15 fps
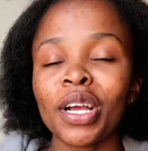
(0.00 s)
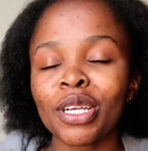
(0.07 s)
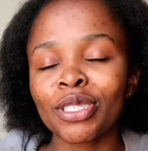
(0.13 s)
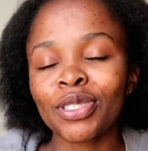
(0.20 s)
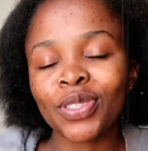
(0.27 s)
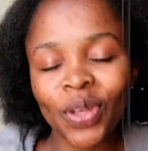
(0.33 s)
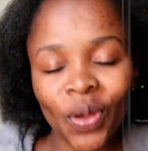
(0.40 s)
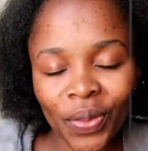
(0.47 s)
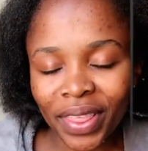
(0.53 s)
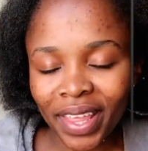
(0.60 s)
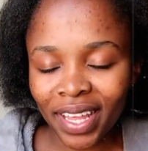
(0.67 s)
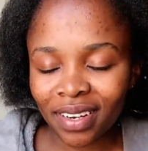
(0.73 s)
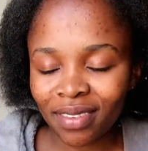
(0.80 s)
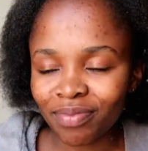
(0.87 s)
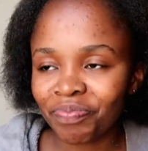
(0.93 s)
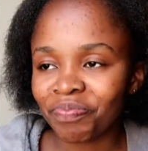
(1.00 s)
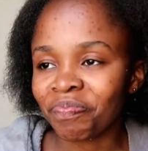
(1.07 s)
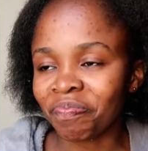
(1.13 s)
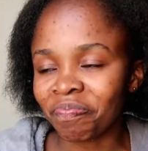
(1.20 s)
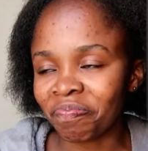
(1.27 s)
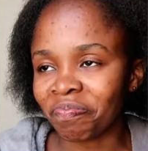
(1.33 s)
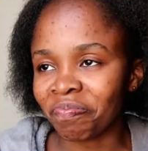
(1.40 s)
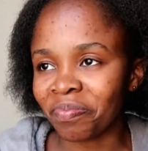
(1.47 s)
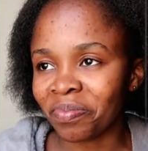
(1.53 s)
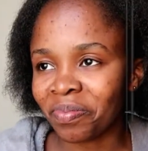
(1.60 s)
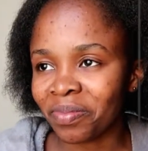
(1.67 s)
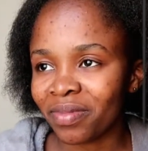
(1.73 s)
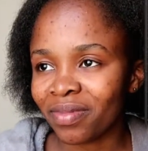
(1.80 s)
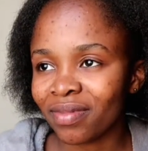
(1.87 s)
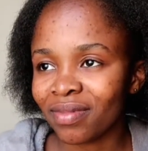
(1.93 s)
So then,
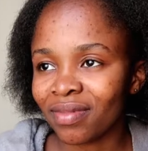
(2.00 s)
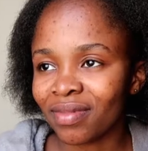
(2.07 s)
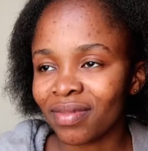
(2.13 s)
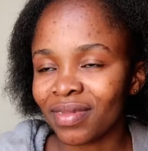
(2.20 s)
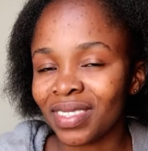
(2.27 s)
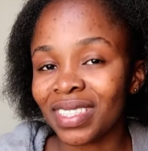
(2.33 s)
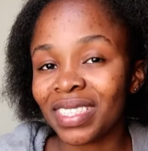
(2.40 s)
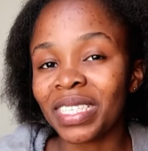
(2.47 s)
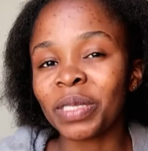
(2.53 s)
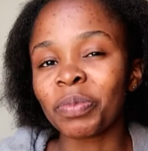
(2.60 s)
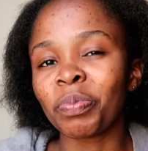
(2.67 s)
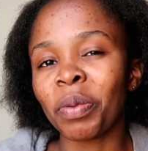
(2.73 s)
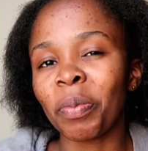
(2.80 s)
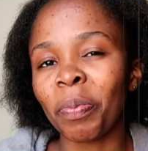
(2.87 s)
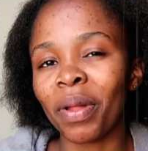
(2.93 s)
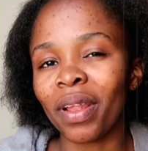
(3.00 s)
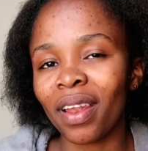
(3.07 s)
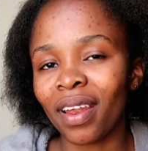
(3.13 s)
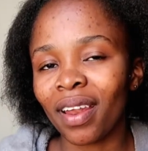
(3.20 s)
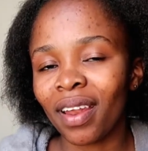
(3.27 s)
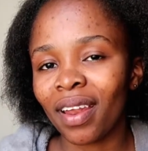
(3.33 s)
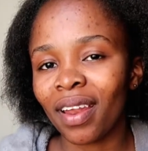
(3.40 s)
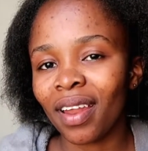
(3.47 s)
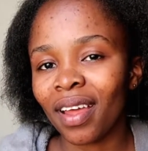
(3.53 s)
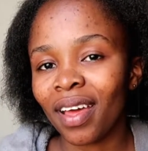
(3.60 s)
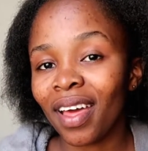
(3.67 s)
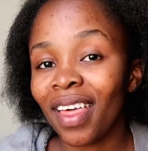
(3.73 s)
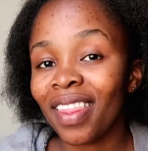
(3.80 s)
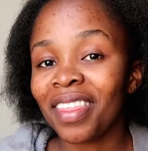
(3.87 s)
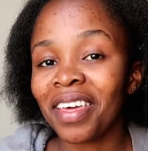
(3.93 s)
these people,
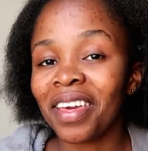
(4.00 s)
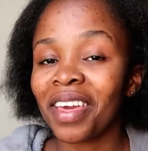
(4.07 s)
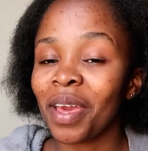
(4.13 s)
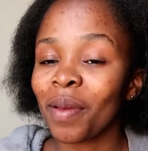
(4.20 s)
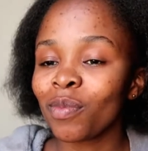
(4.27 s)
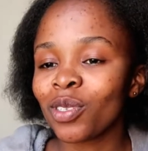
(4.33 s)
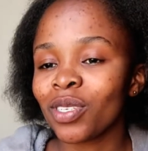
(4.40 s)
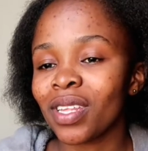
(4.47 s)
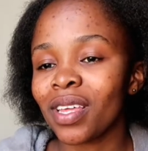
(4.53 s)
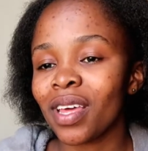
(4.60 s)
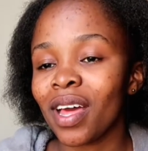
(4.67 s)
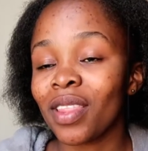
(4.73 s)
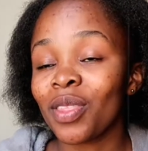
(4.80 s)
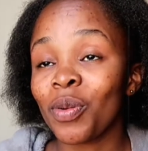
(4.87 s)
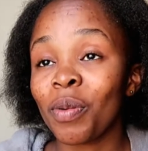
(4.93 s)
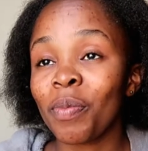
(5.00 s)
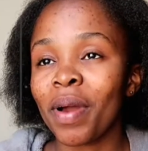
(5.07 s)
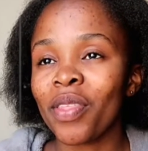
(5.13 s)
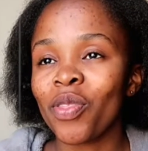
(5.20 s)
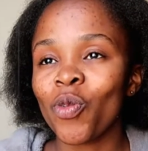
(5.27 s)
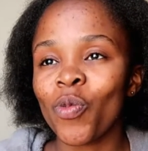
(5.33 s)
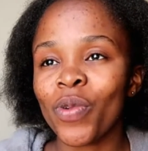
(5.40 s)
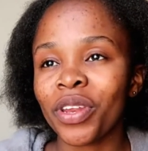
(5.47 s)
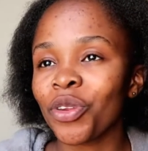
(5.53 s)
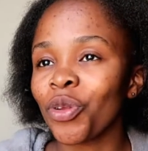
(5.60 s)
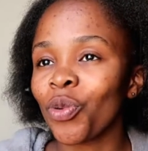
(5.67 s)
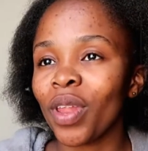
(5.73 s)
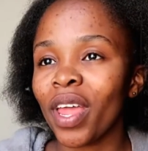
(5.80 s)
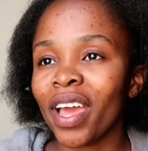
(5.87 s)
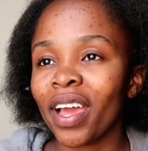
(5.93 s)
they came to the yard. They were by the window
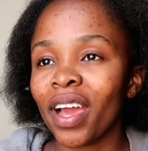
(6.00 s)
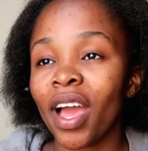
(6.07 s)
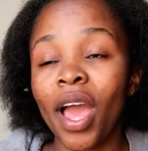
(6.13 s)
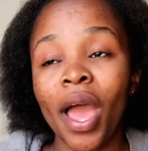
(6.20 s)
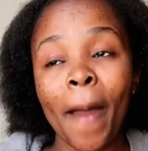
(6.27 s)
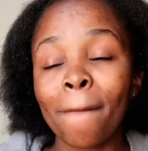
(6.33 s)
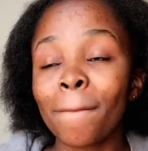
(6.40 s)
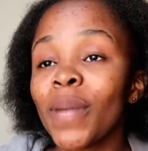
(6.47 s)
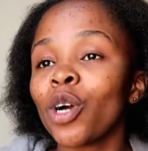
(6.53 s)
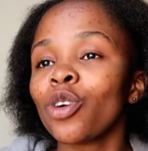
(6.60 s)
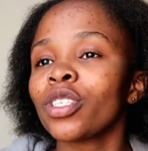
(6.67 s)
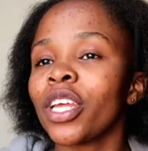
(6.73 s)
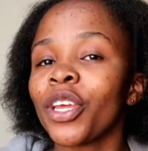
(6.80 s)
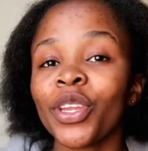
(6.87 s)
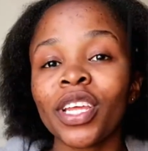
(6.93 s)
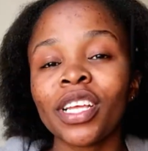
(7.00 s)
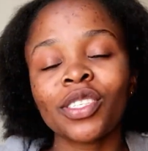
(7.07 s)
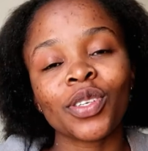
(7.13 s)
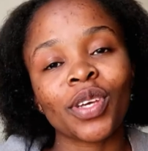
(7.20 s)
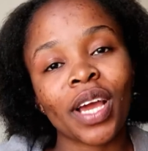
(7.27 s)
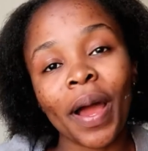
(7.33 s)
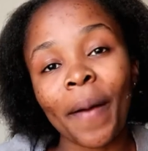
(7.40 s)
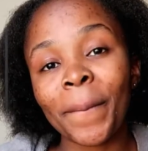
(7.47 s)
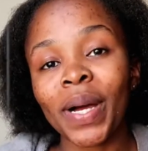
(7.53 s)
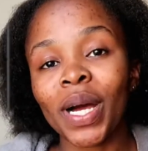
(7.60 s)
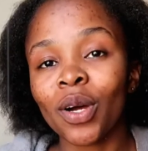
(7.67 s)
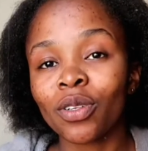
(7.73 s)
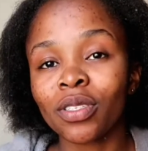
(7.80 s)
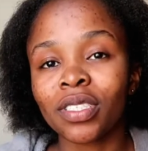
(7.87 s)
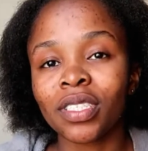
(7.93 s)
like, "Maunda, you need to come
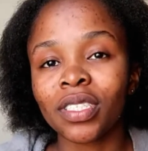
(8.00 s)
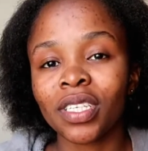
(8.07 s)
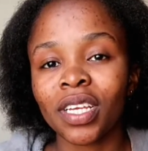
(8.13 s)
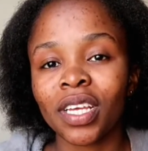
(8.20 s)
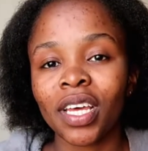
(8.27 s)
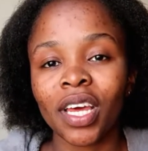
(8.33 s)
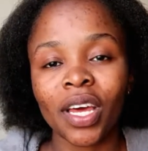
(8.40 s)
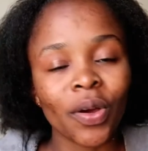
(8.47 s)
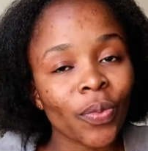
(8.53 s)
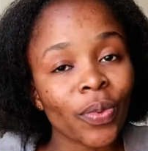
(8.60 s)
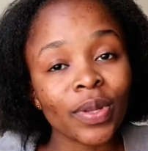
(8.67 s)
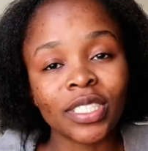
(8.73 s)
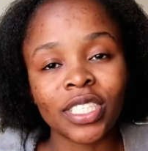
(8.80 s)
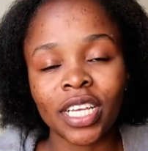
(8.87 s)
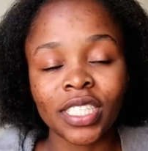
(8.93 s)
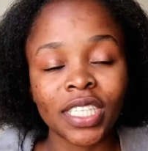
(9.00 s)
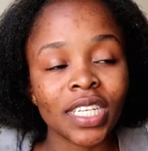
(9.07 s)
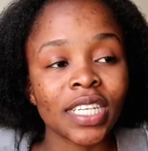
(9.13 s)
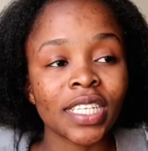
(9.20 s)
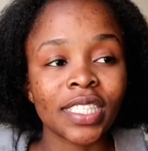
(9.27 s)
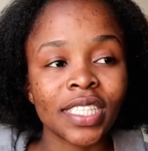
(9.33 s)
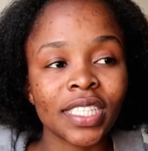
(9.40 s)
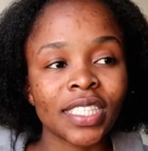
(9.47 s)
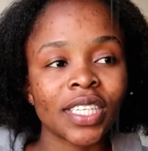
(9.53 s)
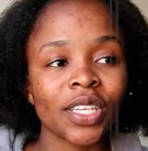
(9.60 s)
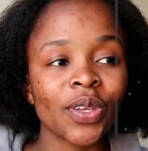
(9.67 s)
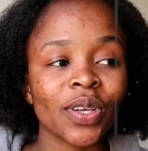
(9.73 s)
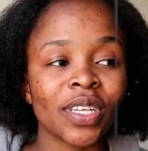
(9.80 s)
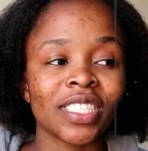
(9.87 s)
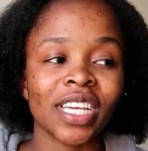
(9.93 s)
out. Jason needs to see
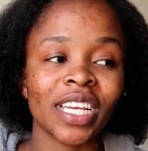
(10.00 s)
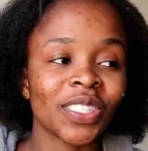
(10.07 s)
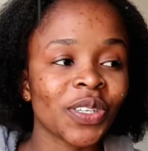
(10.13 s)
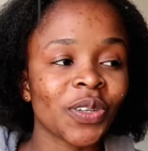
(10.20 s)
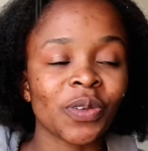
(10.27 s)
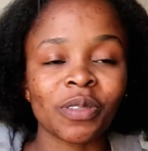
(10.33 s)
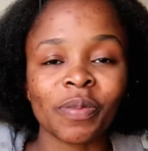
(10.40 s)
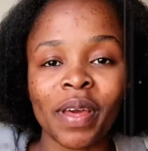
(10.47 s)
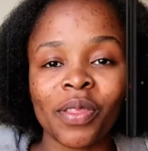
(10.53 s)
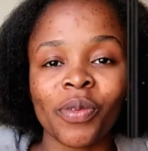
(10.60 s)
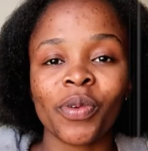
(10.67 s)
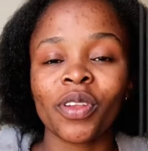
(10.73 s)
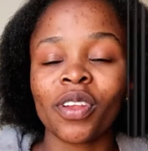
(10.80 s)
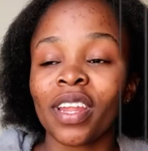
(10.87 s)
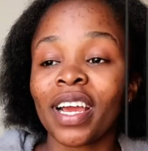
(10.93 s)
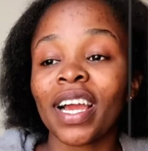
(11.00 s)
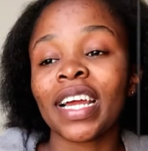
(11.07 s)
you." And Jason was by the window like,